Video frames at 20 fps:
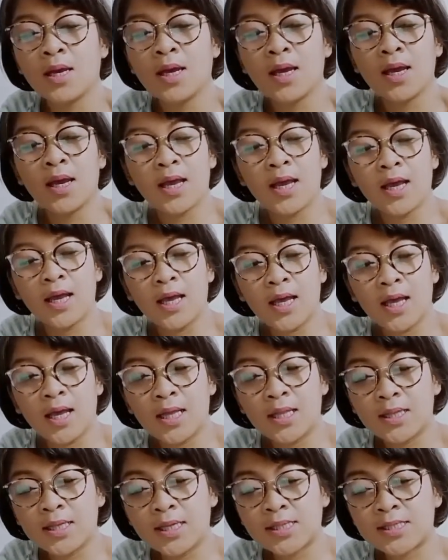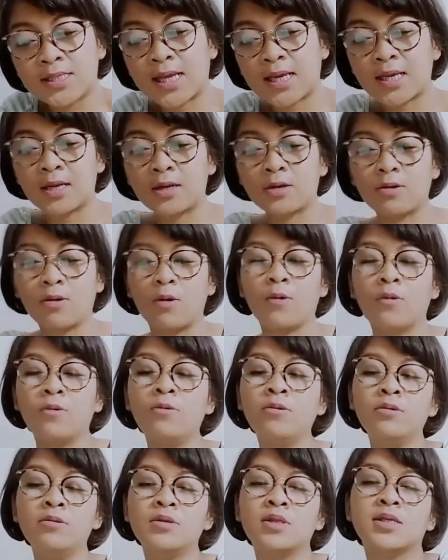And the second row,
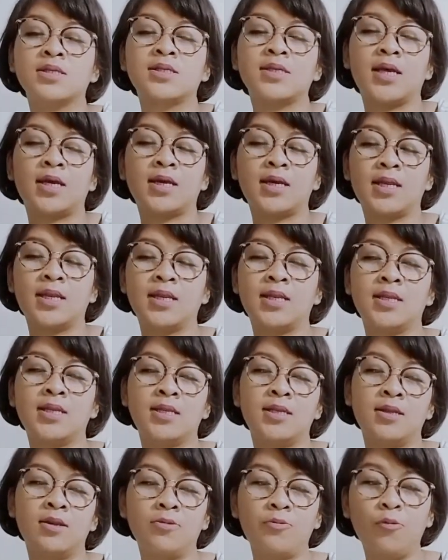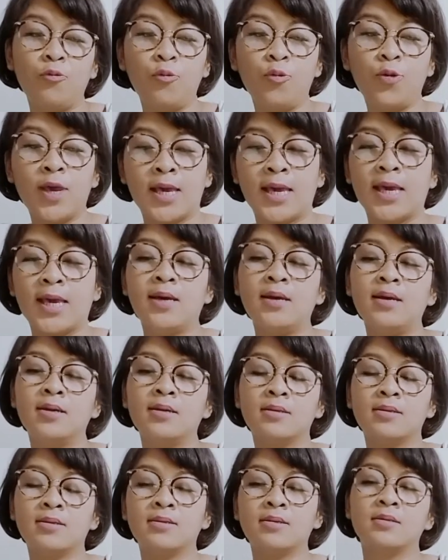the second week,
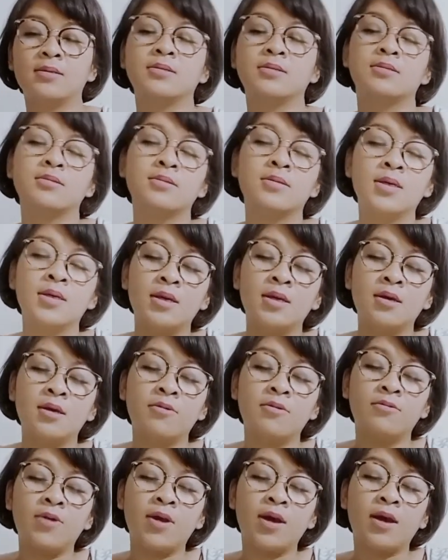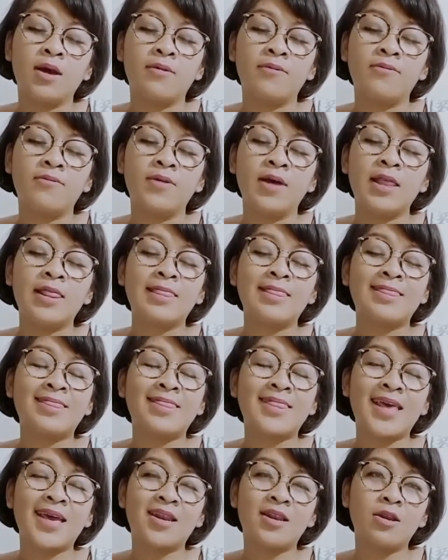we have
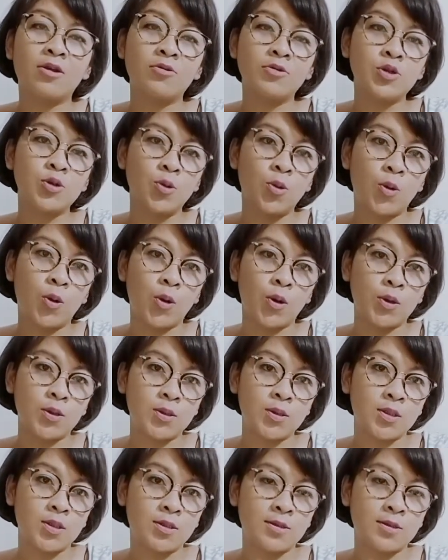Ten of Swords.